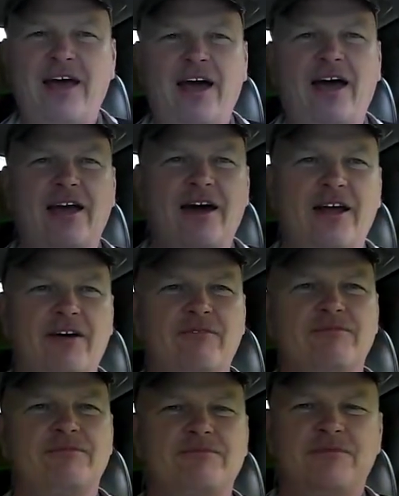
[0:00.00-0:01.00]
yeah, I gotta
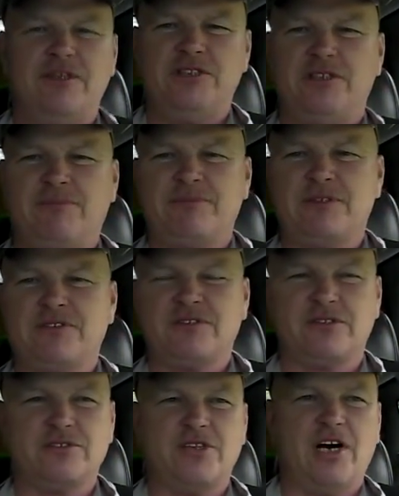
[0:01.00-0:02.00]
finish up this
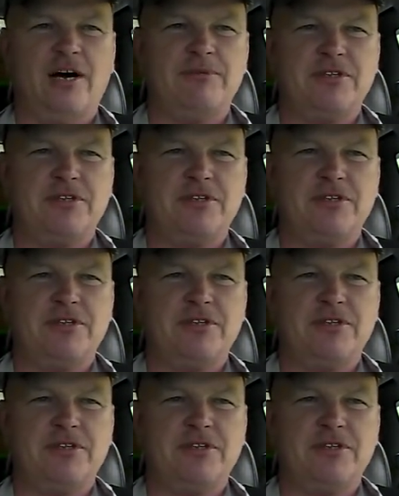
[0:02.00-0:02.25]
little job.